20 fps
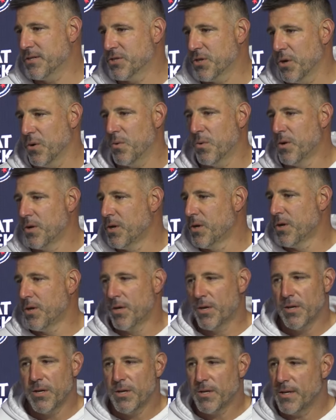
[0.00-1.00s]
So
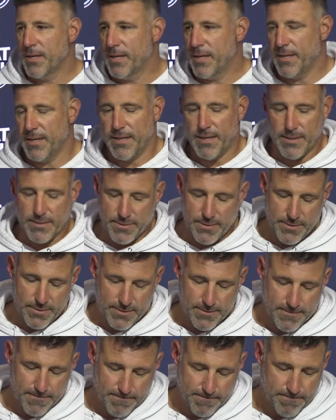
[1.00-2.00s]
it, it's,